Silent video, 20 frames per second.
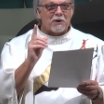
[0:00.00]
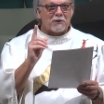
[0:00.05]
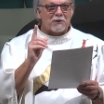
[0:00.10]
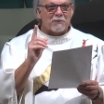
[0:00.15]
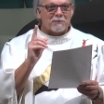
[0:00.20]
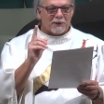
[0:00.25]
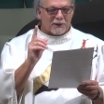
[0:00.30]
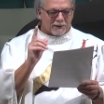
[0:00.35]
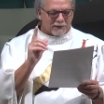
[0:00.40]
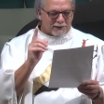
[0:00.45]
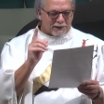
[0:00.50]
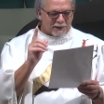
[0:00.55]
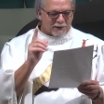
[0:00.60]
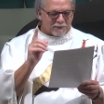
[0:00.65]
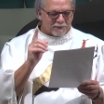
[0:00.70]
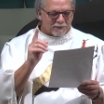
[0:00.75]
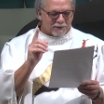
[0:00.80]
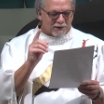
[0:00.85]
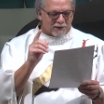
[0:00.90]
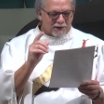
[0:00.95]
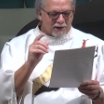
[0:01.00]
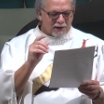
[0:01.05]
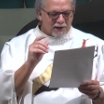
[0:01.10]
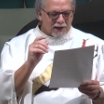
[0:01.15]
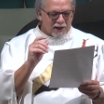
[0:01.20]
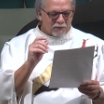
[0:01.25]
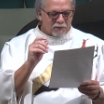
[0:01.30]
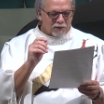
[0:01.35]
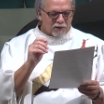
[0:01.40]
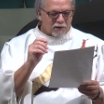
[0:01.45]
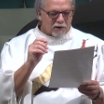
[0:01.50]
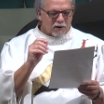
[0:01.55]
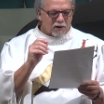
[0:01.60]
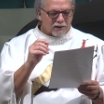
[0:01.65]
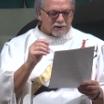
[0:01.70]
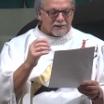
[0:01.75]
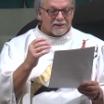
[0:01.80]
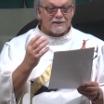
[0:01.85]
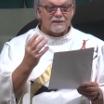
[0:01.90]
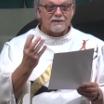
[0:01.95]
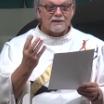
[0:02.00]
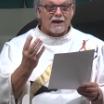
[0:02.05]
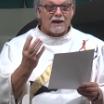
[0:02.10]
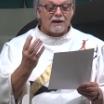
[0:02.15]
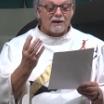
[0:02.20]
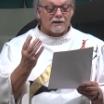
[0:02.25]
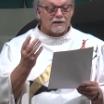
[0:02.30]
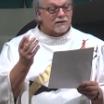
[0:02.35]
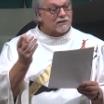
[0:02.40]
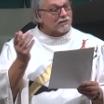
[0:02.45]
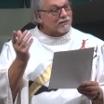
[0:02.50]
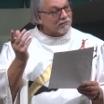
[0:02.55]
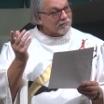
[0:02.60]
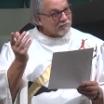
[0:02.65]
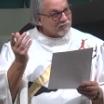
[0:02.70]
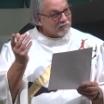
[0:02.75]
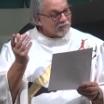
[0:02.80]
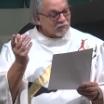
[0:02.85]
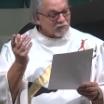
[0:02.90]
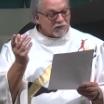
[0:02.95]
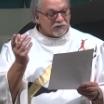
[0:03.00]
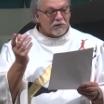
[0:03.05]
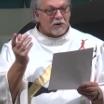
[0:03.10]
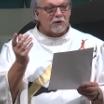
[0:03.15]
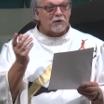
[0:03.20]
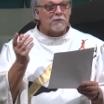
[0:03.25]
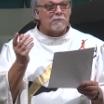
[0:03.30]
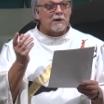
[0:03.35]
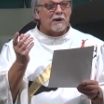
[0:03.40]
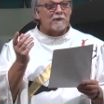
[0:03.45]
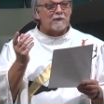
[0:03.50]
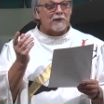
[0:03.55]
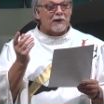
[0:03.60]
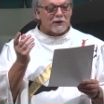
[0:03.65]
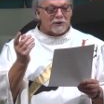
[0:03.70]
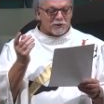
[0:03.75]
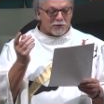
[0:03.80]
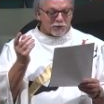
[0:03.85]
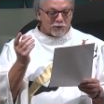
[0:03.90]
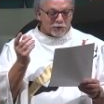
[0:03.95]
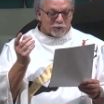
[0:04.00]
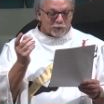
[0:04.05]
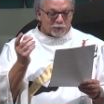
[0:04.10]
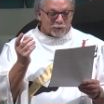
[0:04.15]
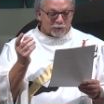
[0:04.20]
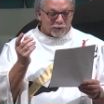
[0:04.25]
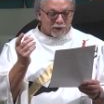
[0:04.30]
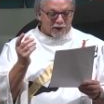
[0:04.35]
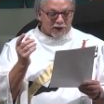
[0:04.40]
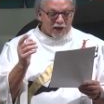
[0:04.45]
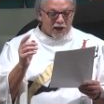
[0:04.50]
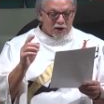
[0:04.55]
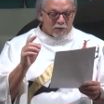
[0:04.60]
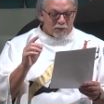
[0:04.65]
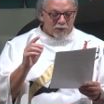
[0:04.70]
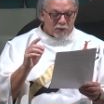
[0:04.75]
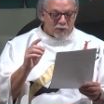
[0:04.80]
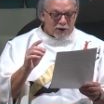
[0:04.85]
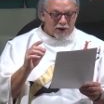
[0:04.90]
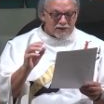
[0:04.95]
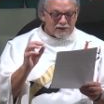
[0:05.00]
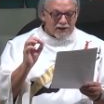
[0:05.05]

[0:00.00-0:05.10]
about that. It requires silence. Talked about that too. It requires